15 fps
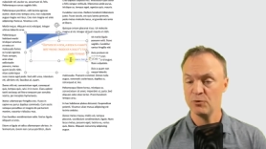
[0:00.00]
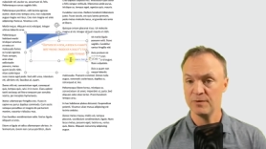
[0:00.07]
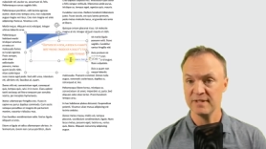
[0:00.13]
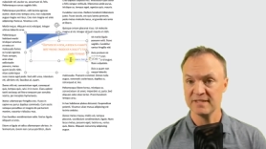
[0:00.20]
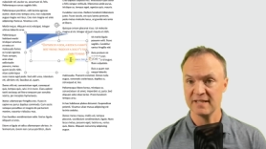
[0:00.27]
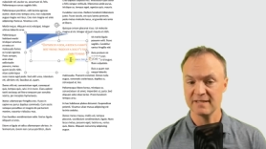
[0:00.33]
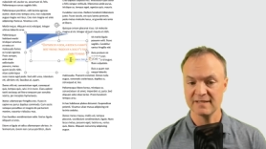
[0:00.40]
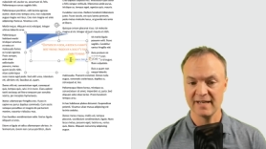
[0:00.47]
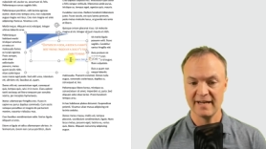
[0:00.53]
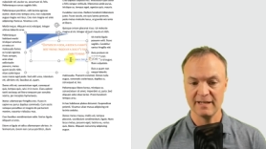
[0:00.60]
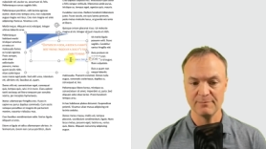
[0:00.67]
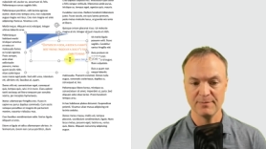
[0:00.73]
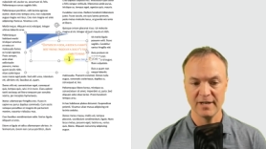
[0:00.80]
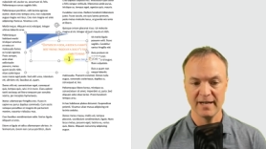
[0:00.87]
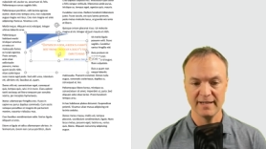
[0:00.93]
who is it
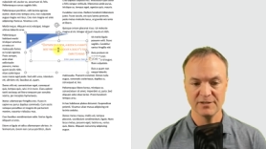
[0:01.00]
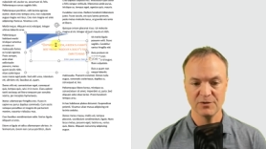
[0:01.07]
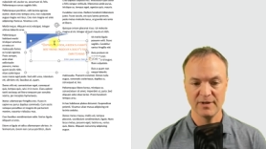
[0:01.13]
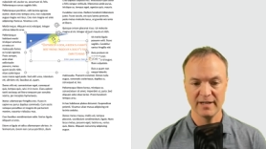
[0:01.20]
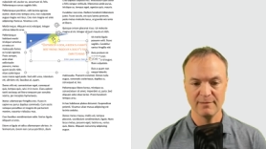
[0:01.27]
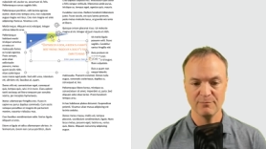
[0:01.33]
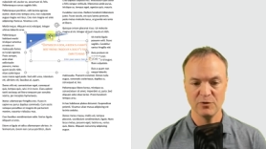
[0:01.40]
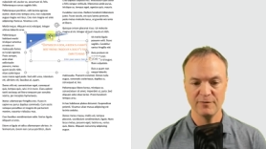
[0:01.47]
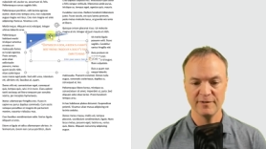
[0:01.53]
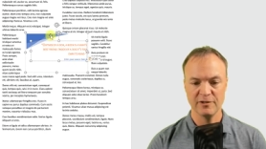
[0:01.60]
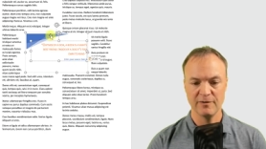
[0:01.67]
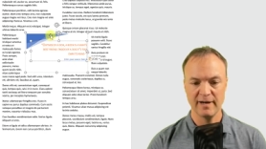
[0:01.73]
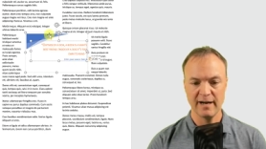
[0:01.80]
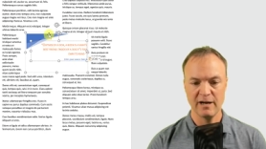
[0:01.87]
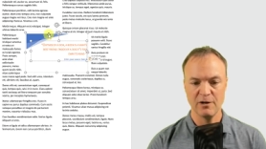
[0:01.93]
cited by? So I can move it
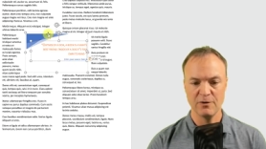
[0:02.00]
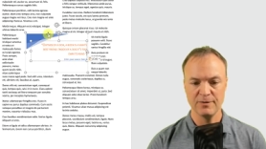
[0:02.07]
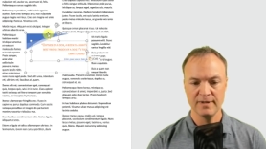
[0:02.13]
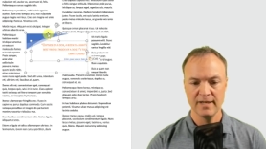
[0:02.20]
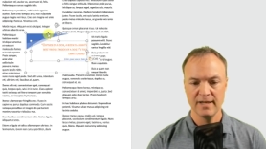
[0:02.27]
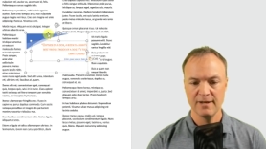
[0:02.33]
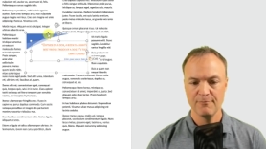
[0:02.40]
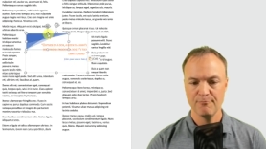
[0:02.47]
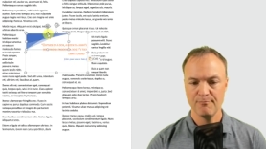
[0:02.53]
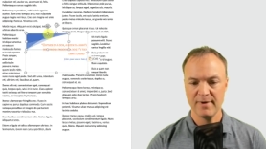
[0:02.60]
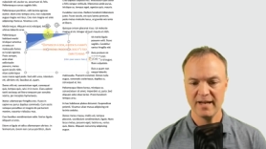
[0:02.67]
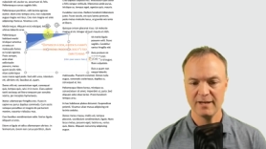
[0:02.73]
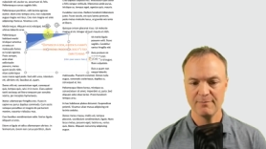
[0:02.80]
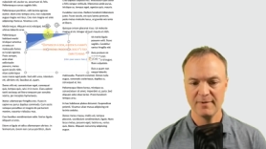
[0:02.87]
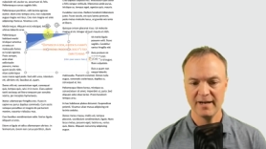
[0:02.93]
around,
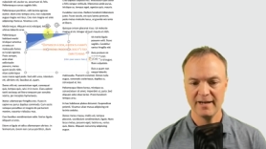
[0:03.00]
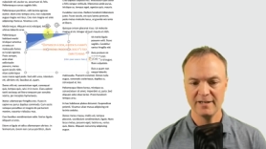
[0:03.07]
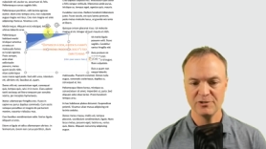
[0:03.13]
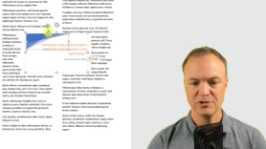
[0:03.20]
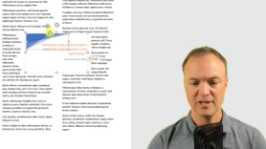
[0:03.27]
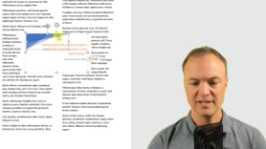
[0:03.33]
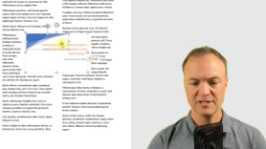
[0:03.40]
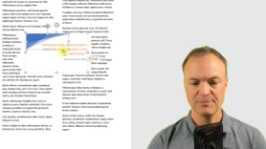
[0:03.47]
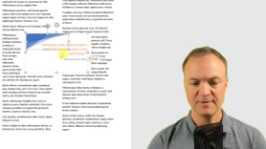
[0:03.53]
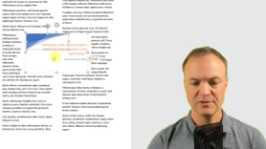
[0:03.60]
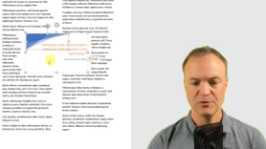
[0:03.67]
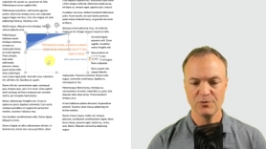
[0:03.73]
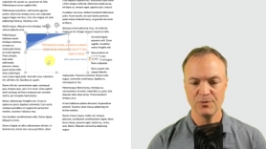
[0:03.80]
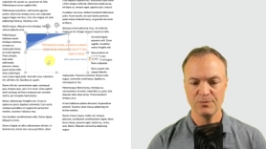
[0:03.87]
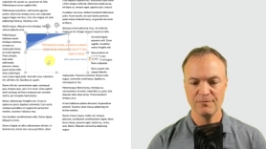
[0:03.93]
make my adjustments.
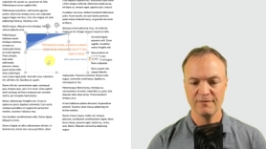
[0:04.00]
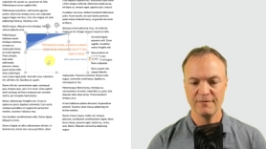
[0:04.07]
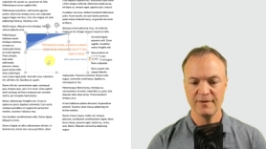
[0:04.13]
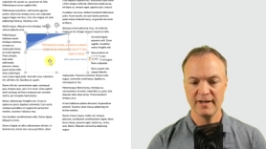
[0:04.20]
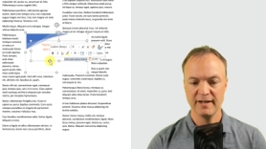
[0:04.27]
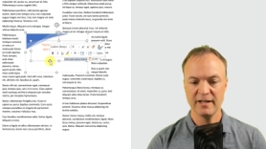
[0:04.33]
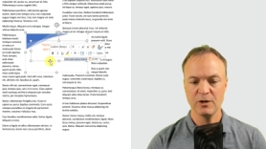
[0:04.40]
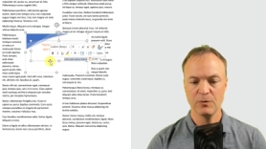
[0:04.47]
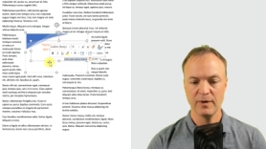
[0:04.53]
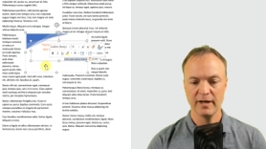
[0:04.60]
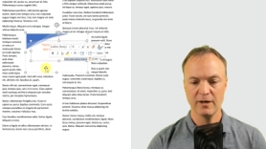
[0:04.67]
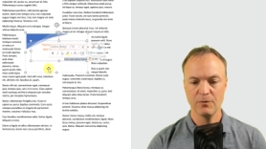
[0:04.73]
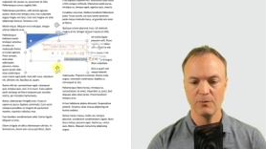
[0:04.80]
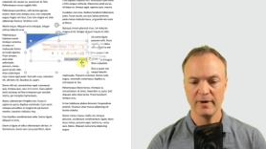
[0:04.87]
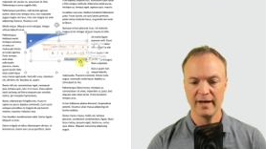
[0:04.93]
So very
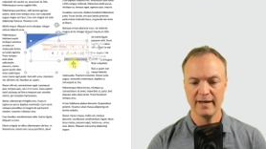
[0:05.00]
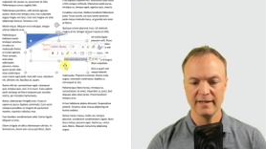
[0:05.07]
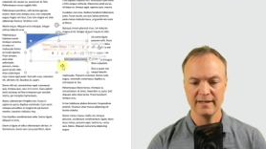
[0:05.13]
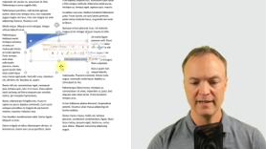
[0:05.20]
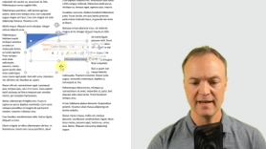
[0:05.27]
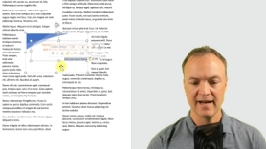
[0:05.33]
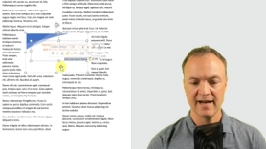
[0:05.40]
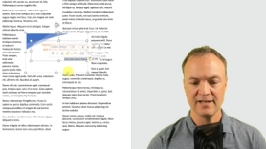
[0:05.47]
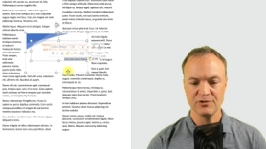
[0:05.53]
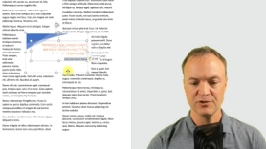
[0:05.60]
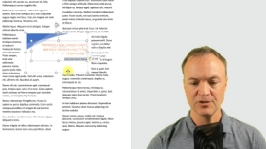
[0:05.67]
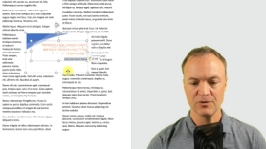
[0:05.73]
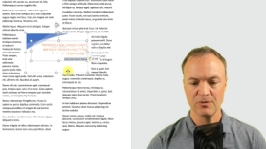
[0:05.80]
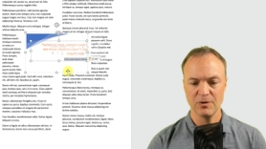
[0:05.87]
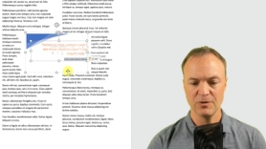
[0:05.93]
quick way to add
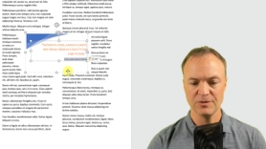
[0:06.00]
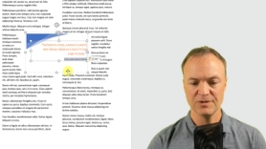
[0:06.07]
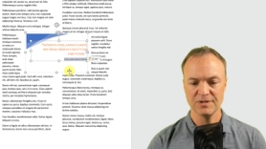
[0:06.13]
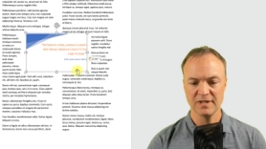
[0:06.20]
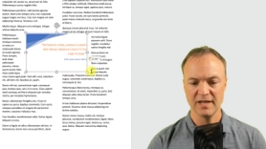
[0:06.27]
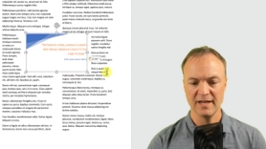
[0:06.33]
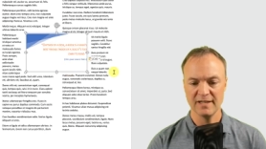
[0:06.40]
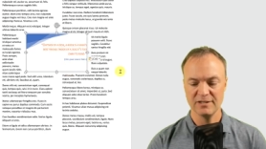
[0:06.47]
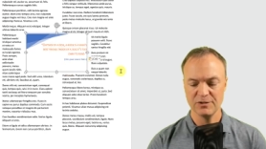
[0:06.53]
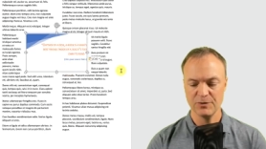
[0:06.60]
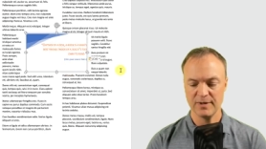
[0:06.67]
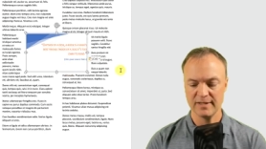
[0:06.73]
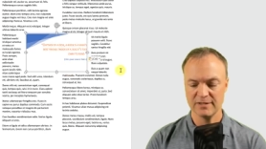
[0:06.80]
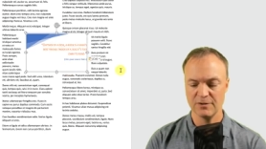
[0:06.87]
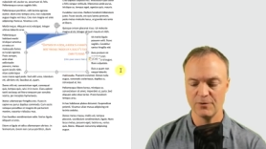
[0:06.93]
your quotes to
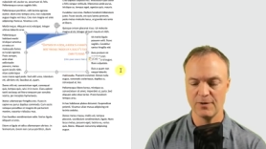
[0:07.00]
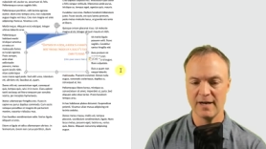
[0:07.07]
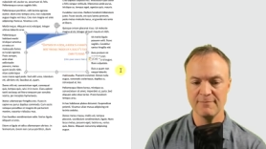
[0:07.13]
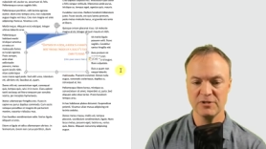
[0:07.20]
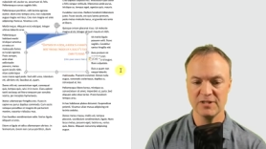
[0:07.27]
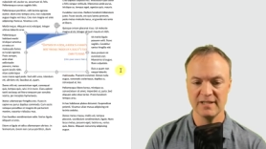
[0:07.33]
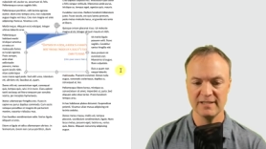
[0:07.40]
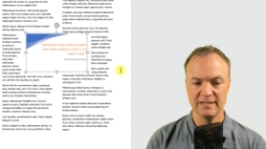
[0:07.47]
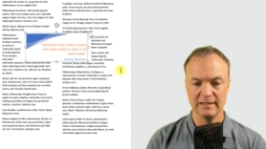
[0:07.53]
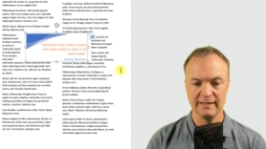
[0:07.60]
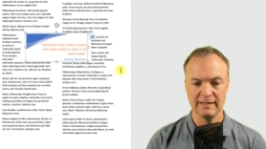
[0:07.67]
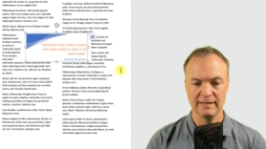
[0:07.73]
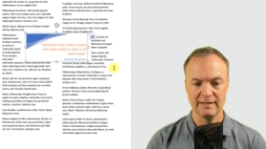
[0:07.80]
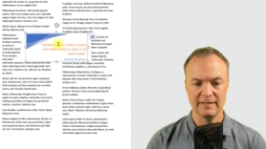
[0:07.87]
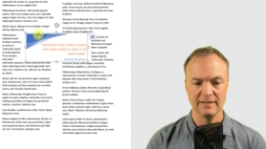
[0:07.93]
it. So I'm just going to
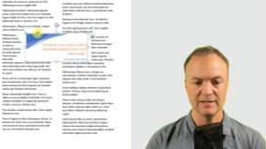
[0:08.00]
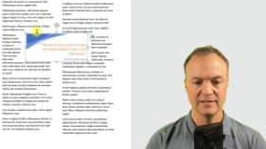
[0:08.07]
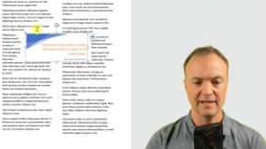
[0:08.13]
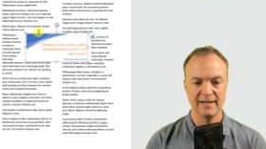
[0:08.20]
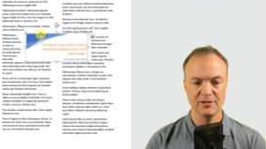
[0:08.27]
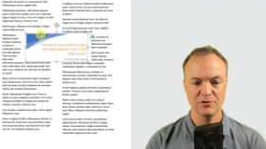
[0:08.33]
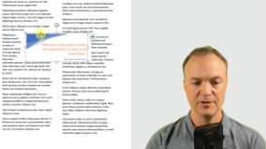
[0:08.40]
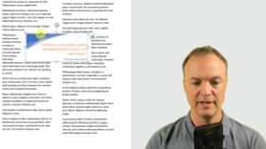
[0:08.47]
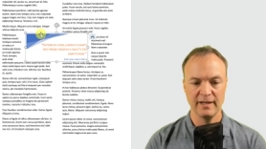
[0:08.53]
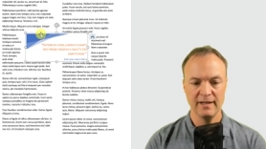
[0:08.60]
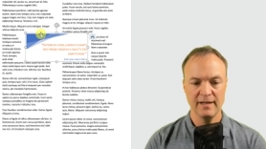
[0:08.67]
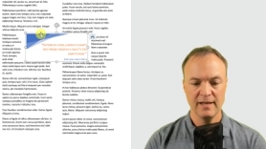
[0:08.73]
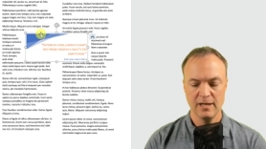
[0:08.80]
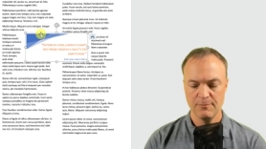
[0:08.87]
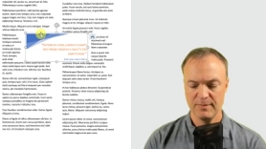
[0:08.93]
delete this actually,
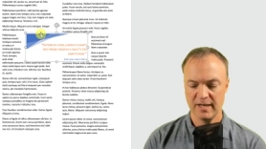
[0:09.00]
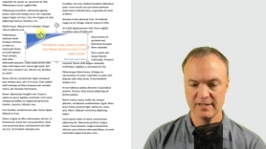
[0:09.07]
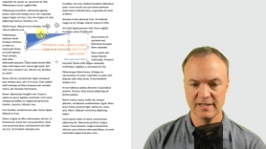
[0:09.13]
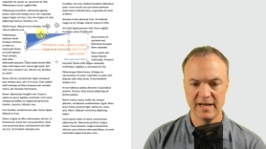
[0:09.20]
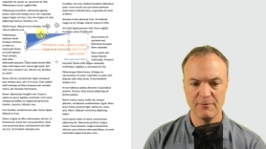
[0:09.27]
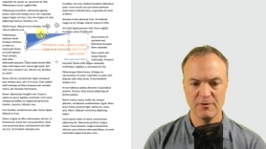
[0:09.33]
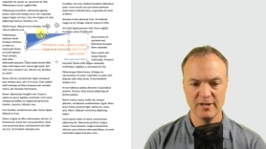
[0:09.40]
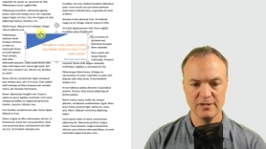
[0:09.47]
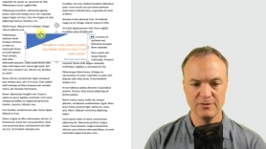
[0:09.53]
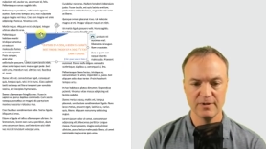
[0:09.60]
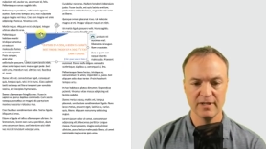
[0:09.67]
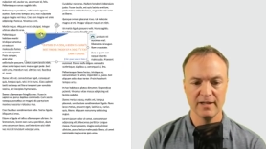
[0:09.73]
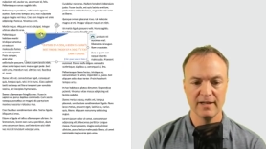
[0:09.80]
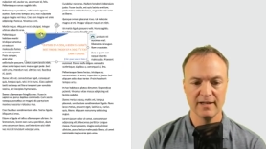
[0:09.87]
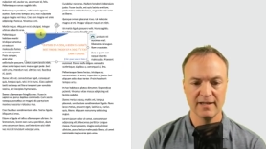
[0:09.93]
because I want to do
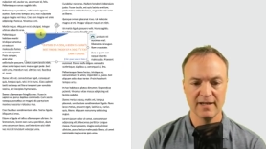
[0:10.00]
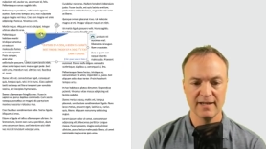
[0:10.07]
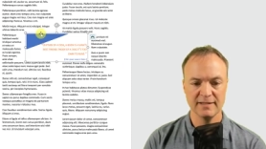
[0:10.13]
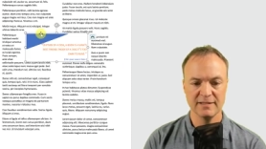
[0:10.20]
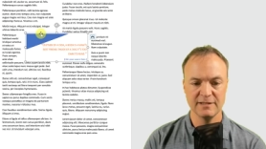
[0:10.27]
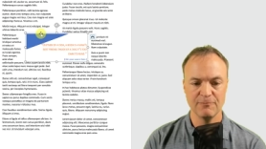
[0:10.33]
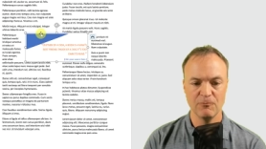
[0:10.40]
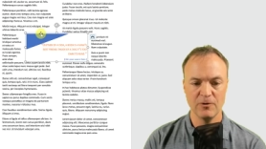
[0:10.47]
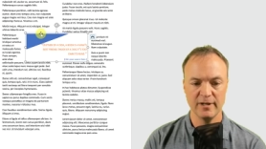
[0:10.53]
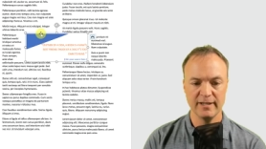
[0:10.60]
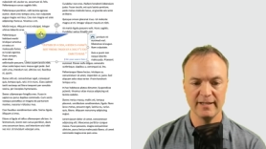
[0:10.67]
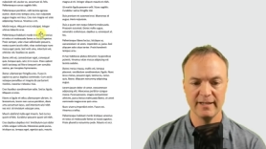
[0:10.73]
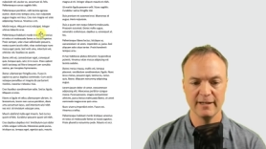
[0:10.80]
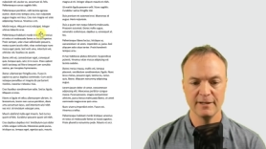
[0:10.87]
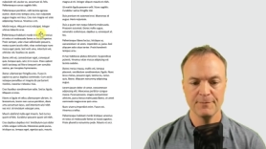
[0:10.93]
a custom one
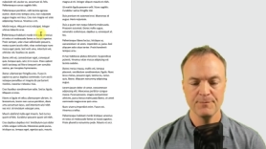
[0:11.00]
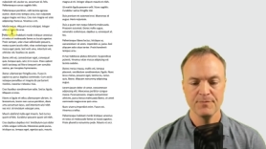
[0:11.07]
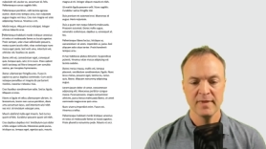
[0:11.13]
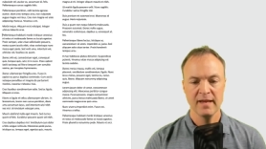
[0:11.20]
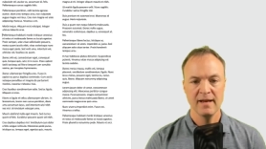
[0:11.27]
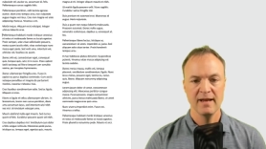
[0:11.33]
here.